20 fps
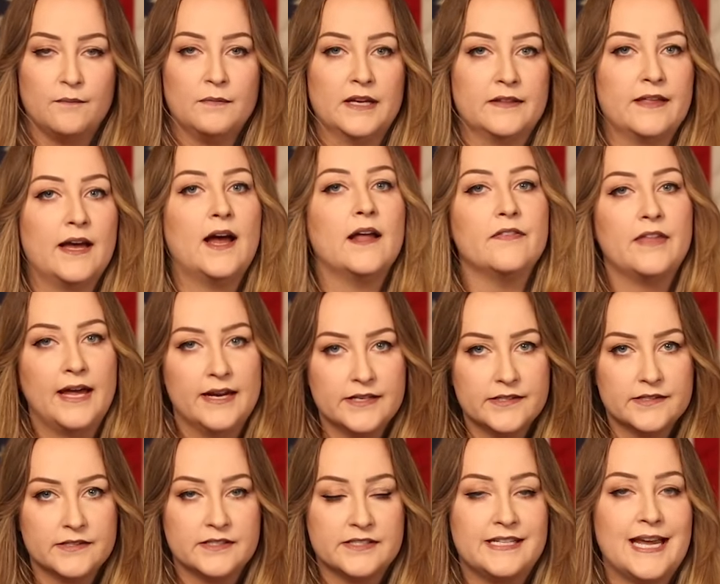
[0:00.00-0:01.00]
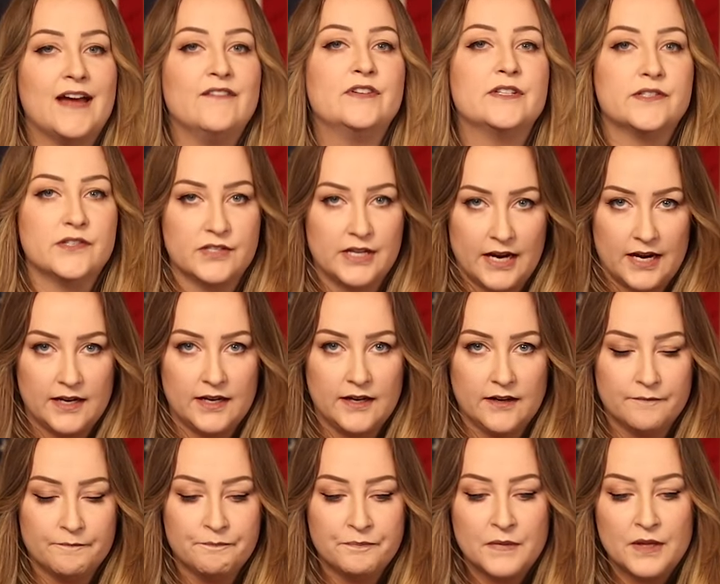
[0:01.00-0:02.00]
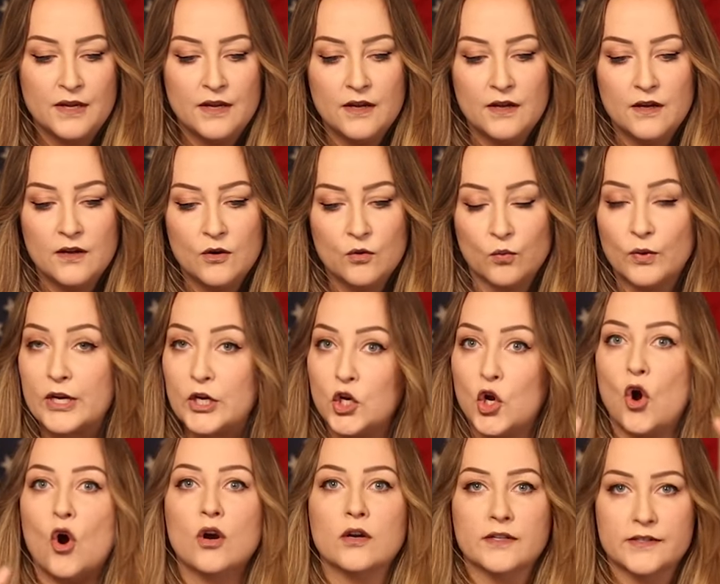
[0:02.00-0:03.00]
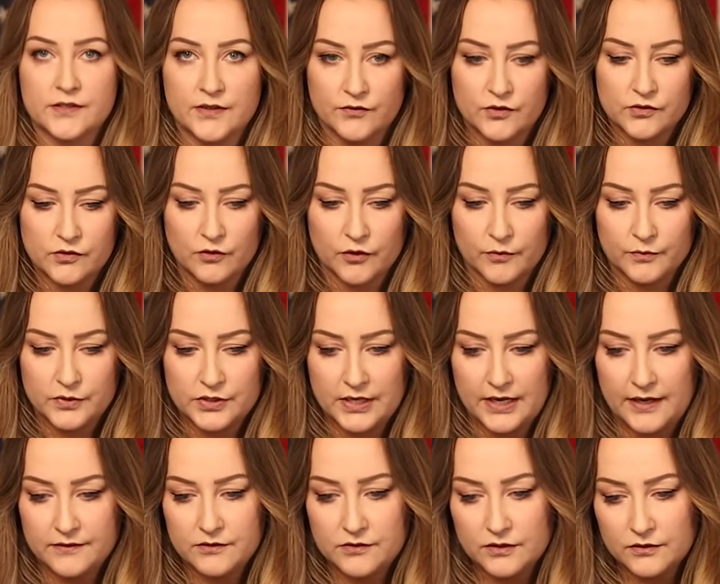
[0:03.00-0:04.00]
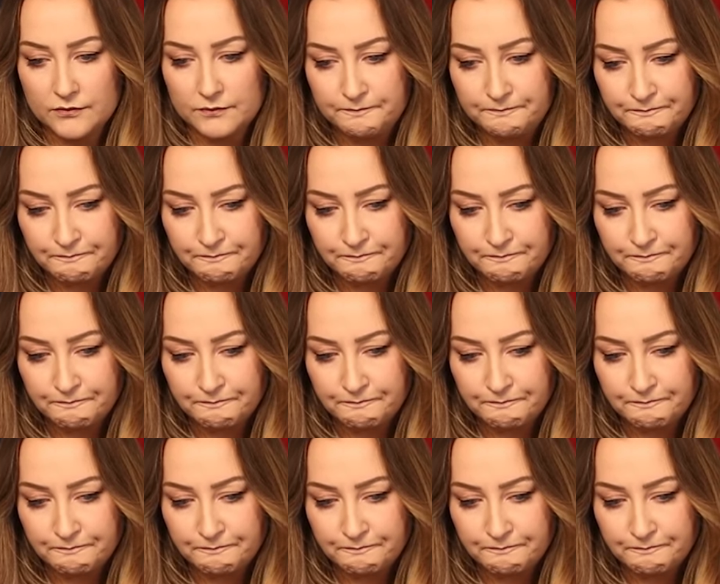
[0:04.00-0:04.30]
Like that is devastating, regardless of the circumstances.